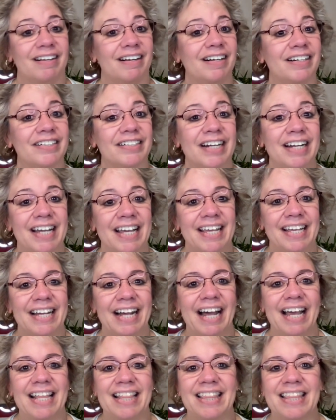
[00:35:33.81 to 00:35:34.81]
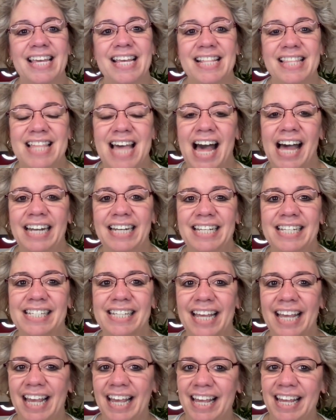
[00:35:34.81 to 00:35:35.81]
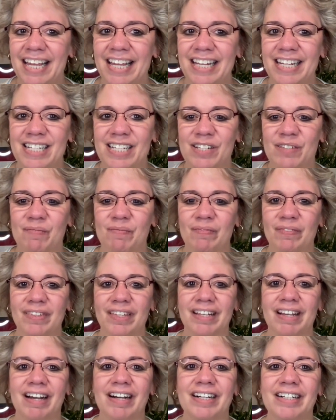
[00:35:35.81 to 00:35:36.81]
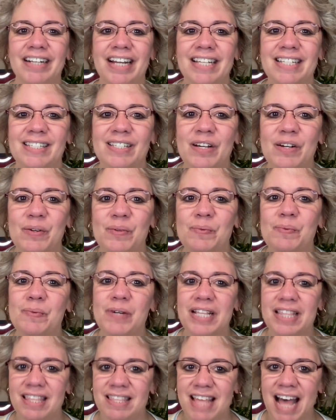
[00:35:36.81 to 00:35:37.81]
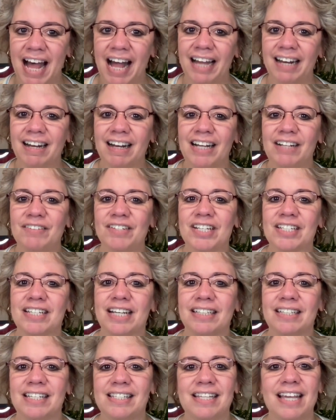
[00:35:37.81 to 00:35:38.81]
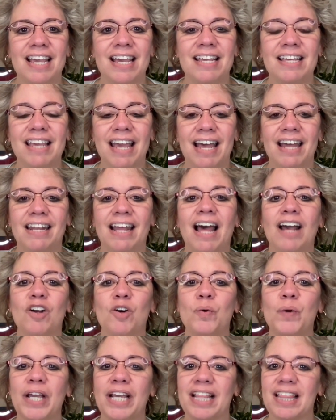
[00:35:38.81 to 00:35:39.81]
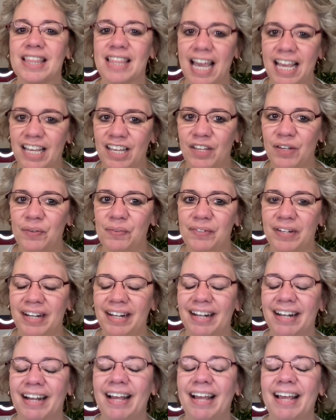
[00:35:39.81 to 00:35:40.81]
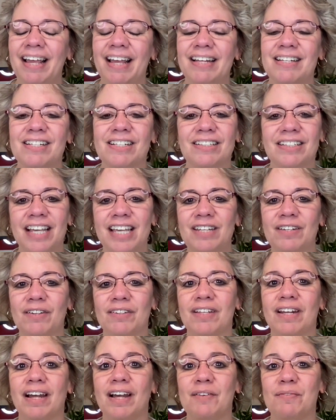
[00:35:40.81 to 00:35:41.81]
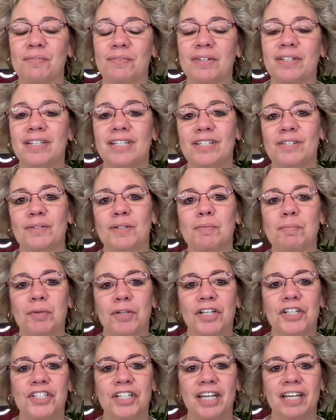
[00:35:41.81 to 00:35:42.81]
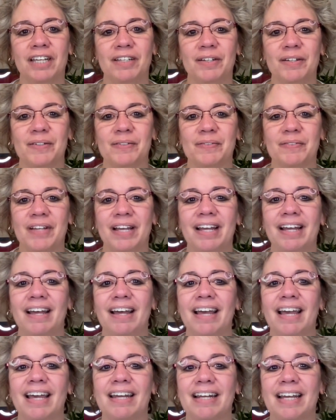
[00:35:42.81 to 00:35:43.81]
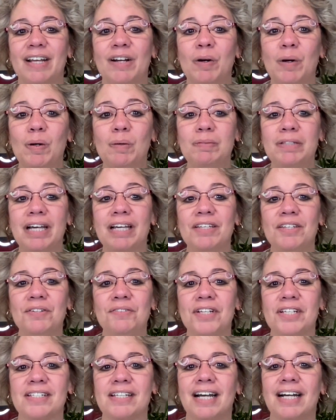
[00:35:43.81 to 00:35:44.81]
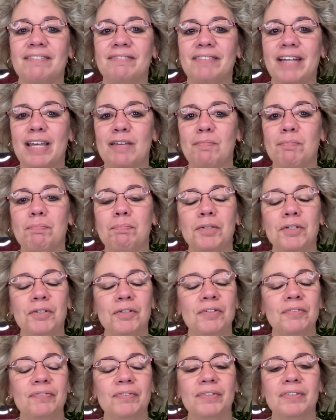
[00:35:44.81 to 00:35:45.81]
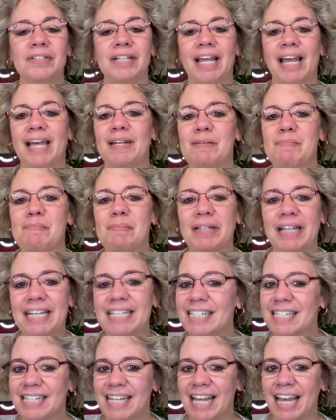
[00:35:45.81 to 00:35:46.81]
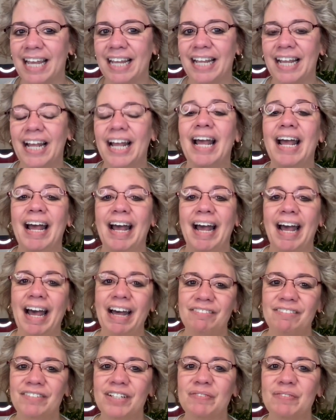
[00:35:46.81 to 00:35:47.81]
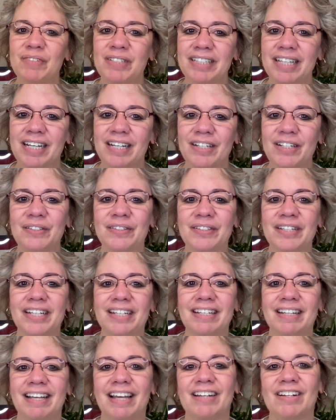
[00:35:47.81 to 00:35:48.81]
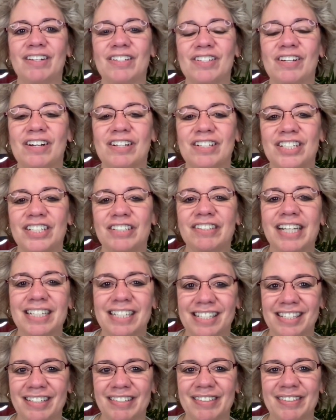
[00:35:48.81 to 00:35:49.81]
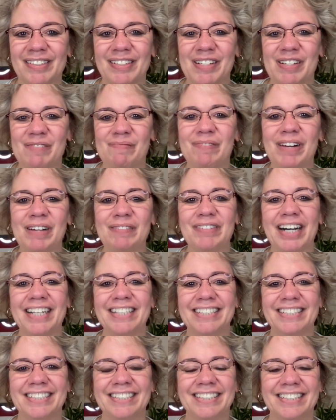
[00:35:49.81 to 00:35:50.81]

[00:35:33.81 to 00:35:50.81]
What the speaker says: All right, I think that is it. All right, so with that, I would just like to say again, a quick thank you, and to let you know that I really do appreciate you. And I hope that you just have a beautiful and a blessed day. Have fun with that coding, and I'll talk to you again soon. Bye-bye.